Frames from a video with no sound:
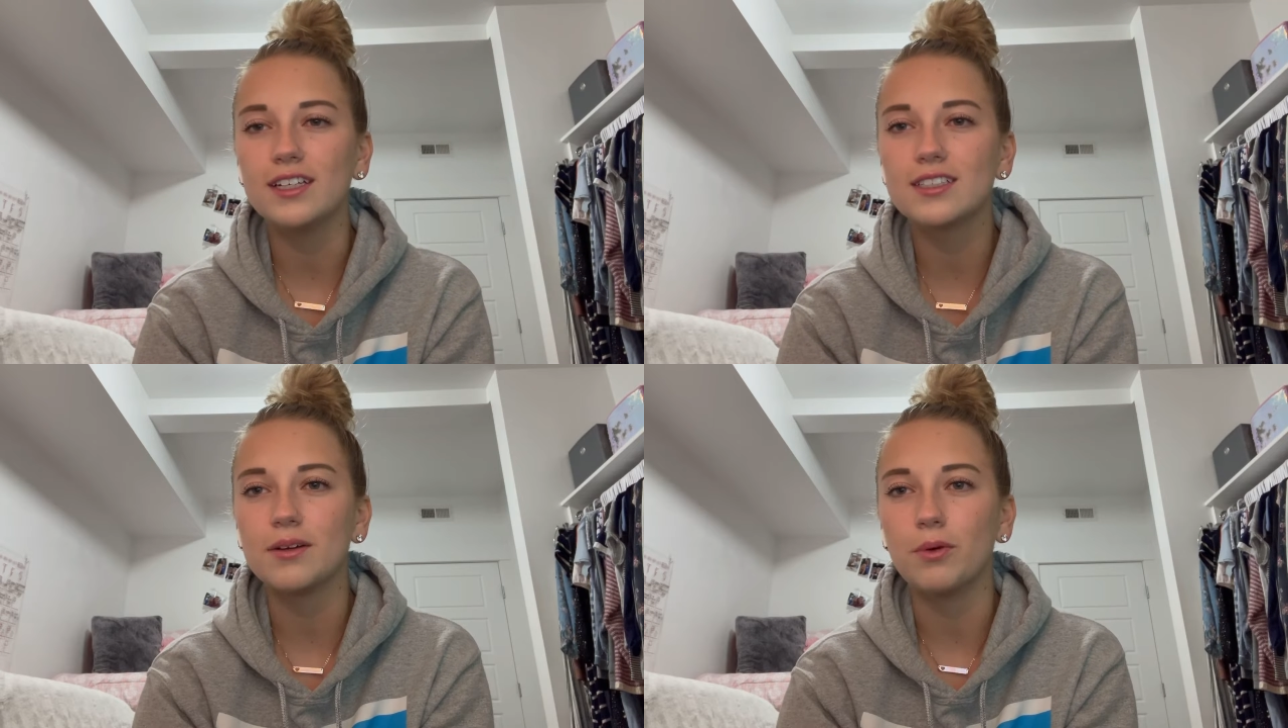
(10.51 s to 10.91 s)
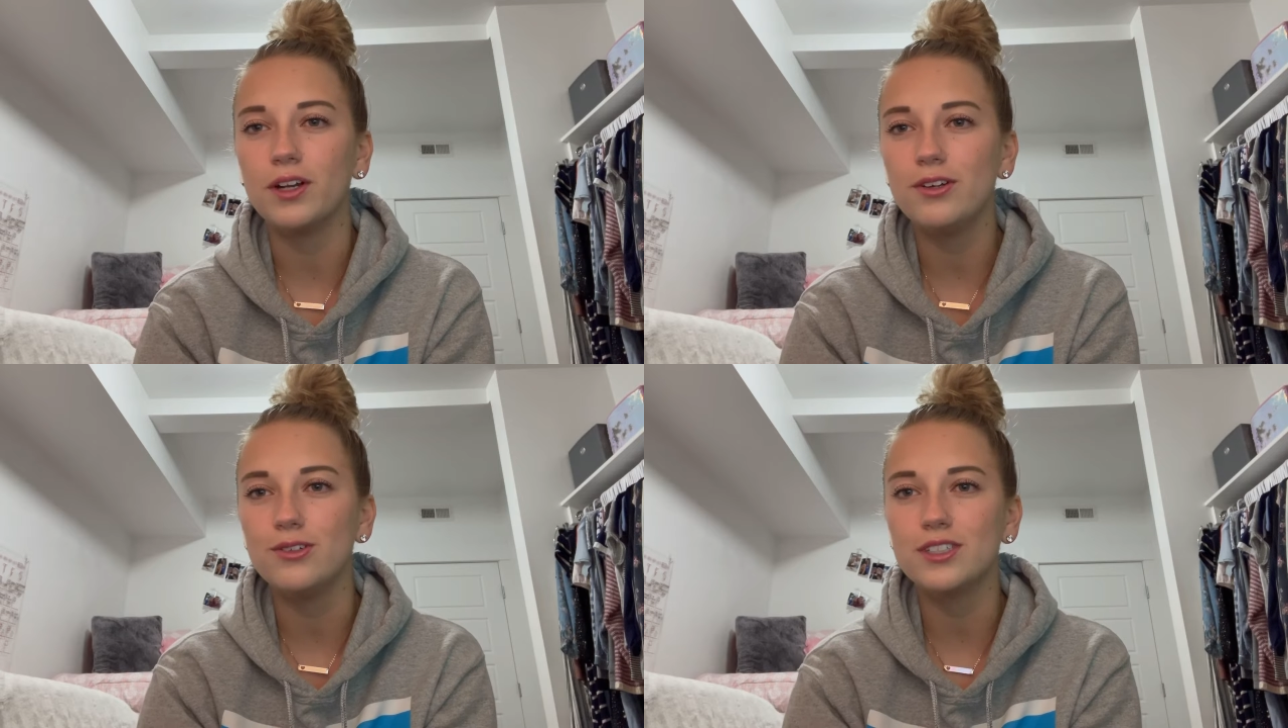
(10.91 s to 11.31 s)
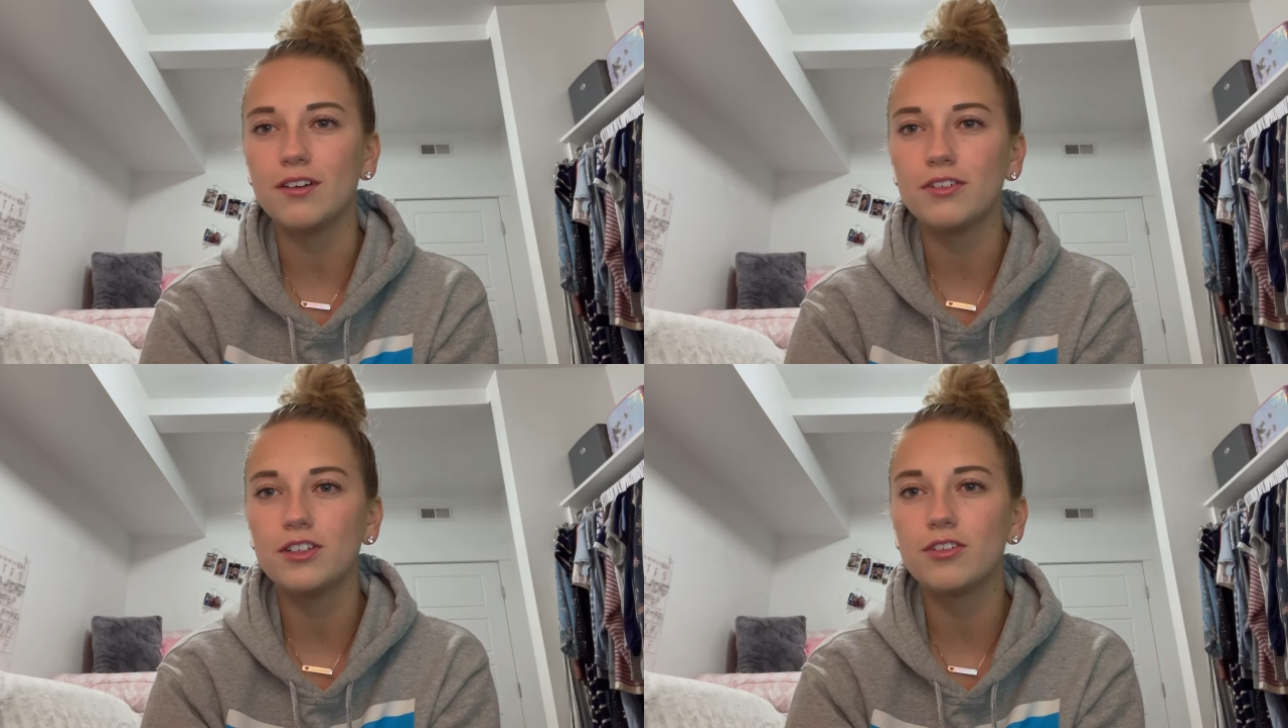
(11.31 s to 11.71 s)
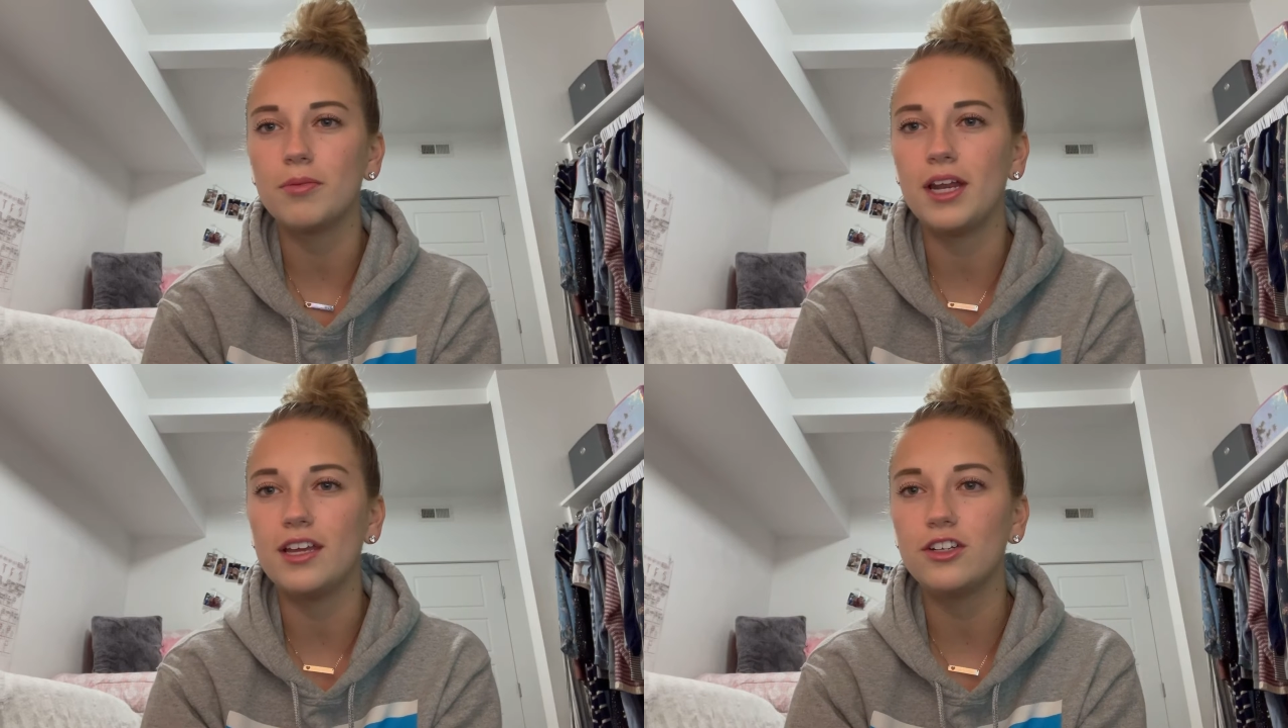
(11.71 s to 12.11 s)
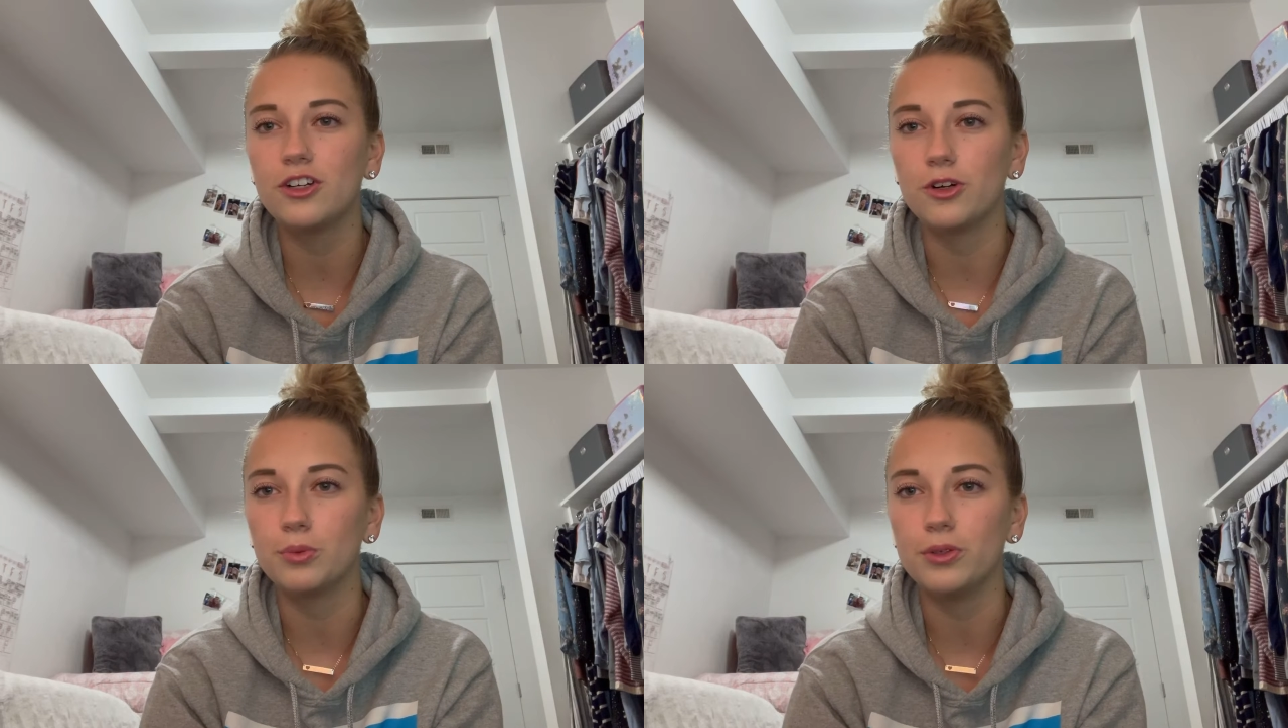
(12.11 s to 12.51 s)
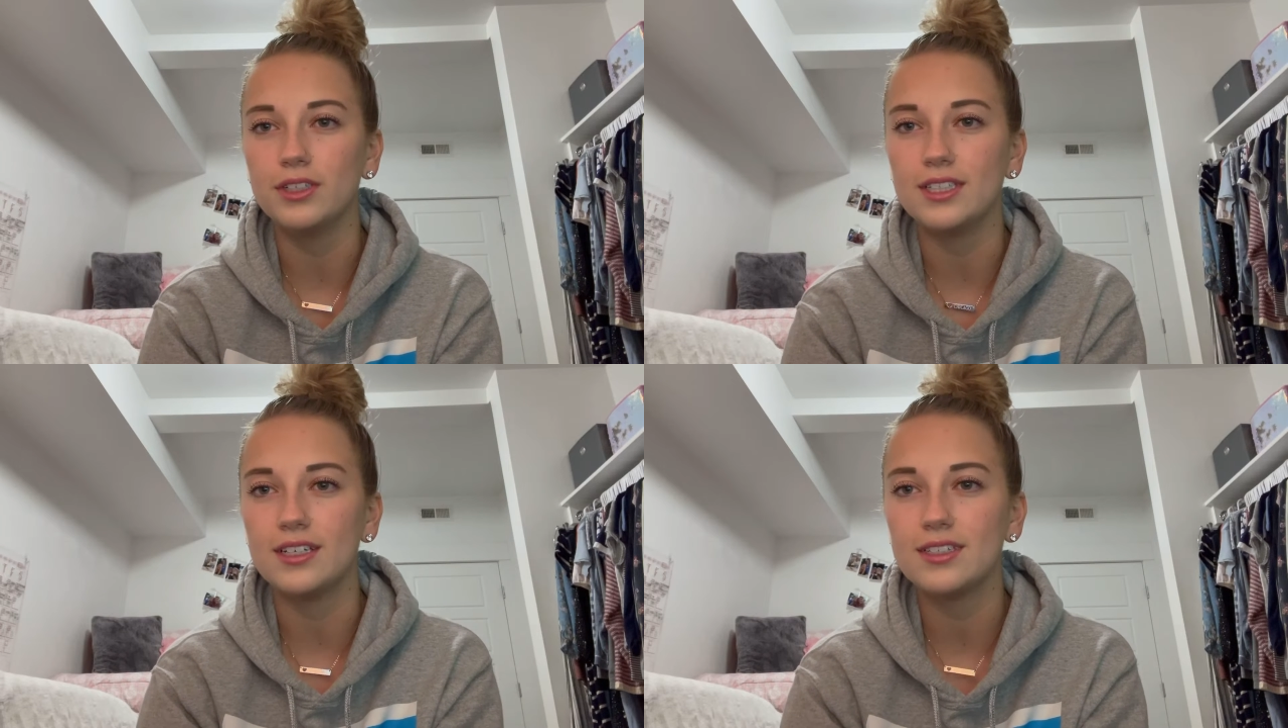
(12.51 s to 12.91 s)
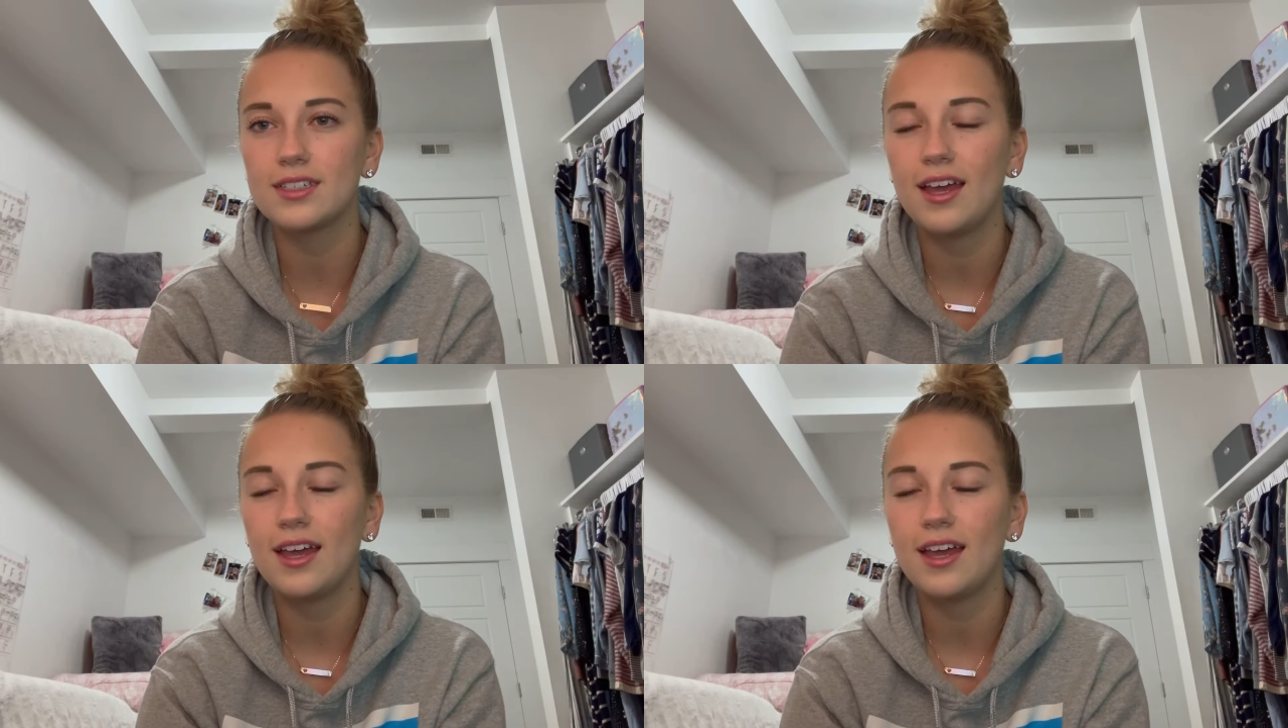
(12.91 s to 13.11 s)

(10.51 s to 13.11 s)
someone who suffers from an incurable disease.